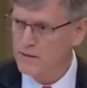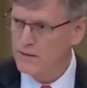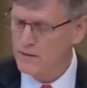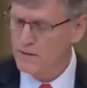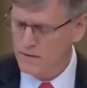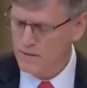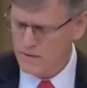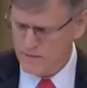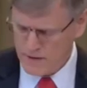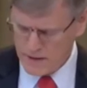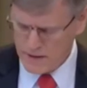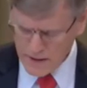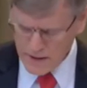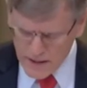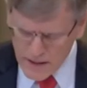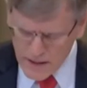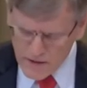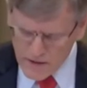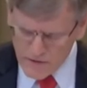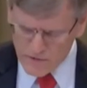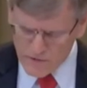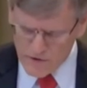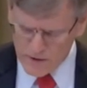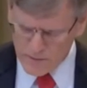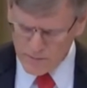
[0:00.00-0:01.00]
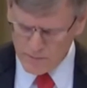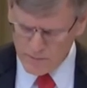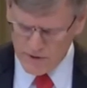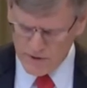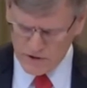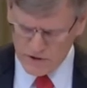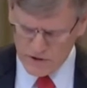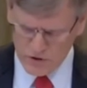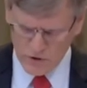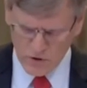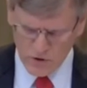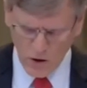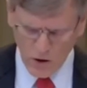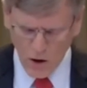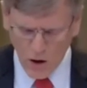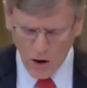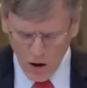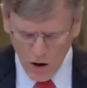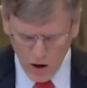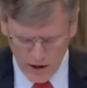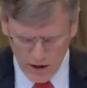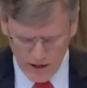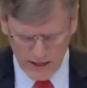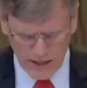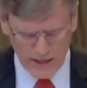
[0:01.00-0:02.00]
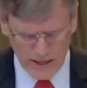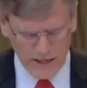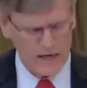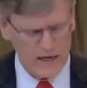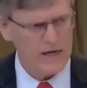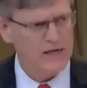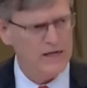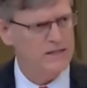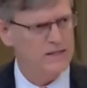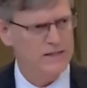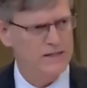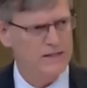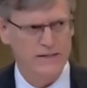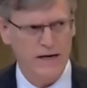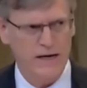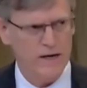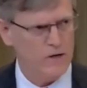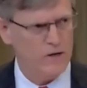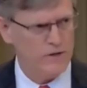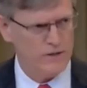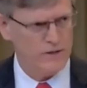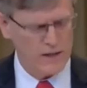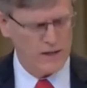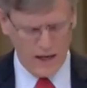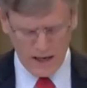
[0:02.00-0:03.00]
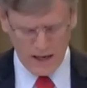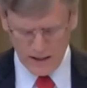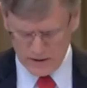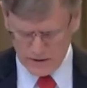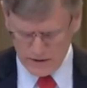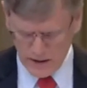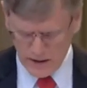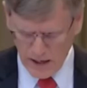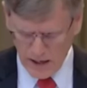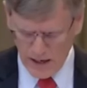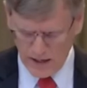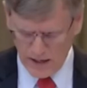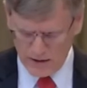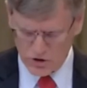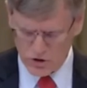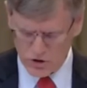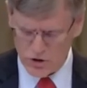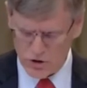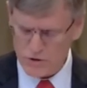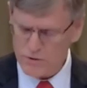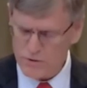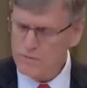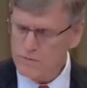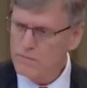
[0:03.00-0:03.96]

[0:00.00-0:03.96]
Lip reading: that even Mr. Ahi dared not touch.